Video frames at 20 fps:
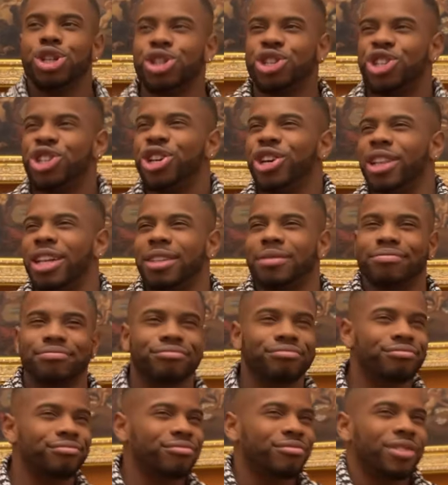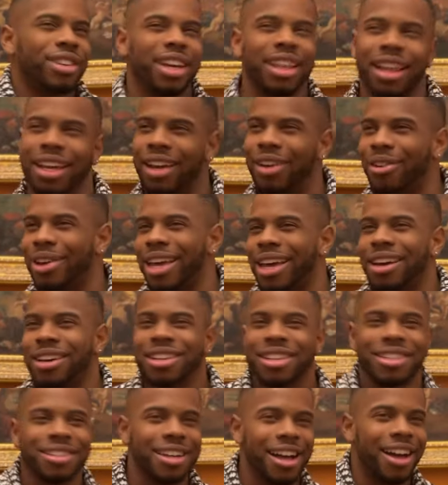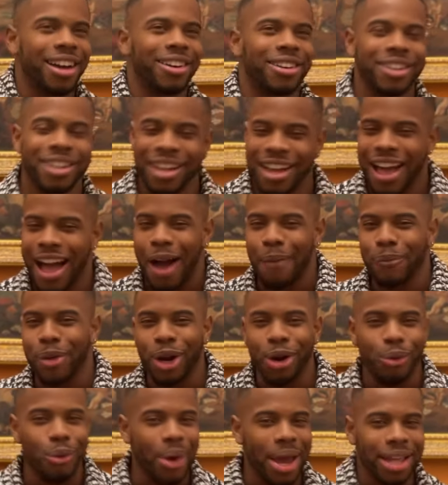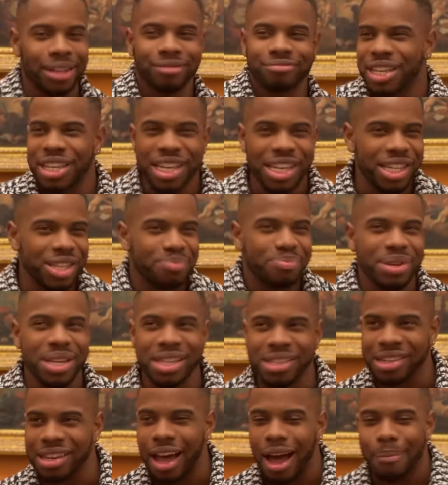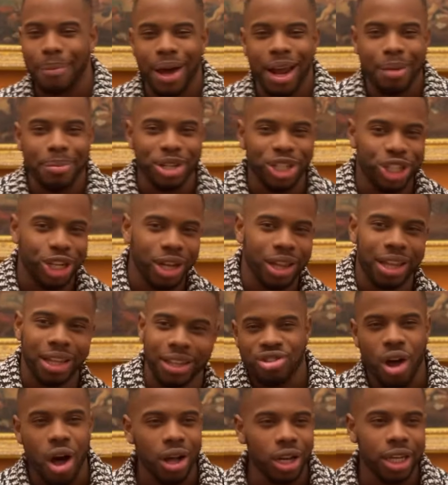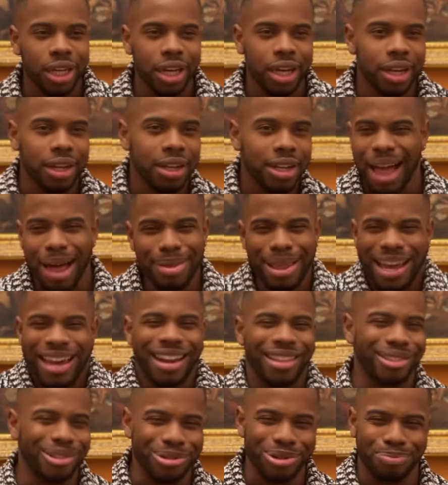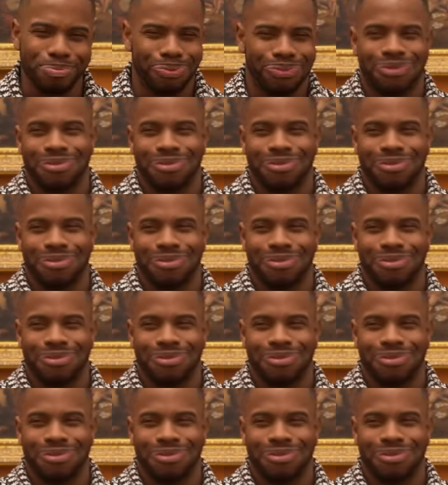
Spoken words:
just chilling. You're like, oh yeah, I'm gonna win. Easy peasy. I'm gonna be chilling. It's all good. I'm not gonna lose.